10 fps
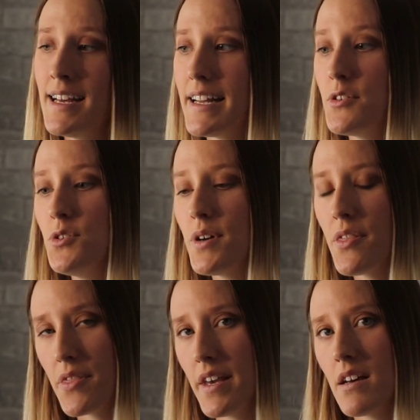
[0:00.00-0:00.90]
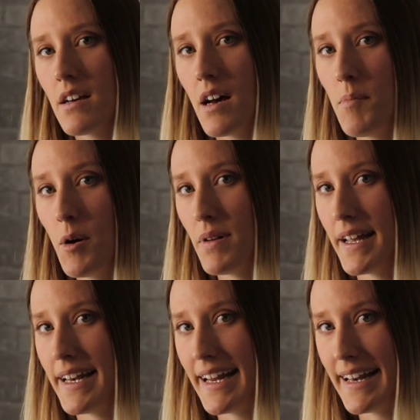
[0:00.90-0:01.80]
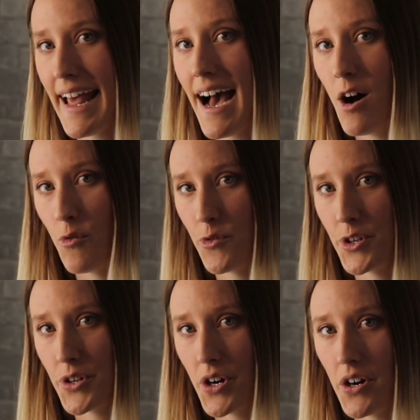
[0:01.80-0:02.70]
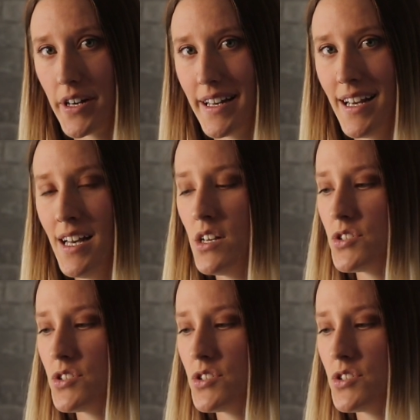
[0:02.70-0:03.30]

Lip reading: Now, you can think about planning now for your garden